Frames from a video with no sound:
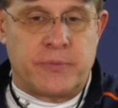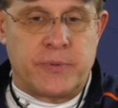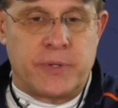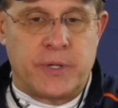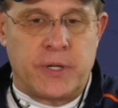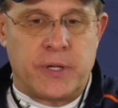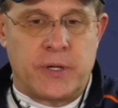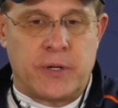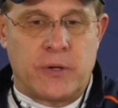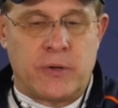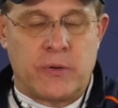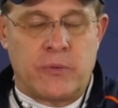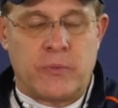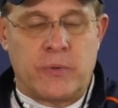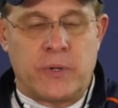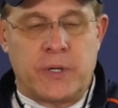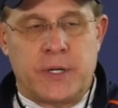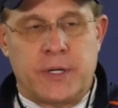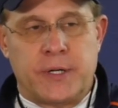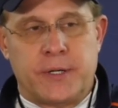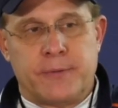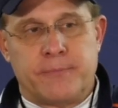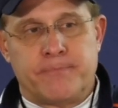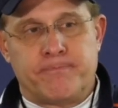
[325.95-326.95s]
You
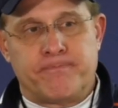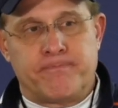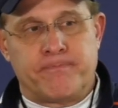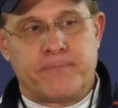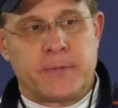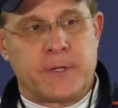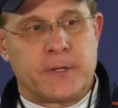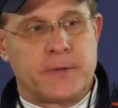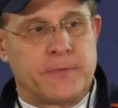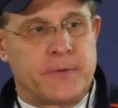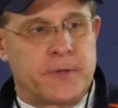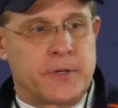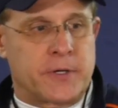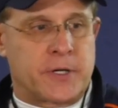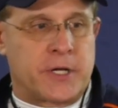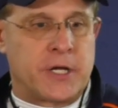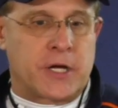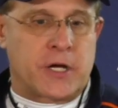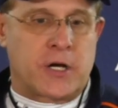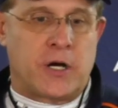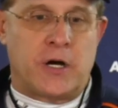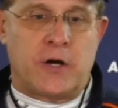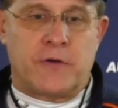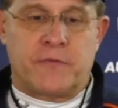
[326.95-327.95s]
know, their
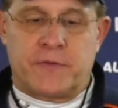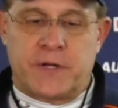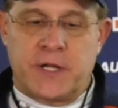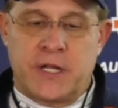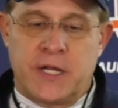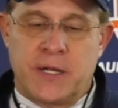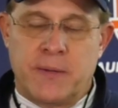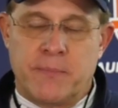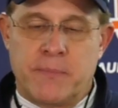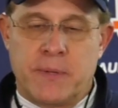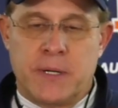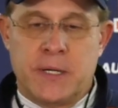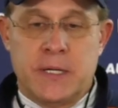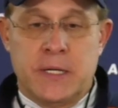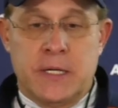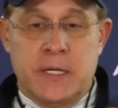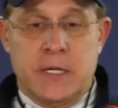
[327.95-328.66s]
kickoff team,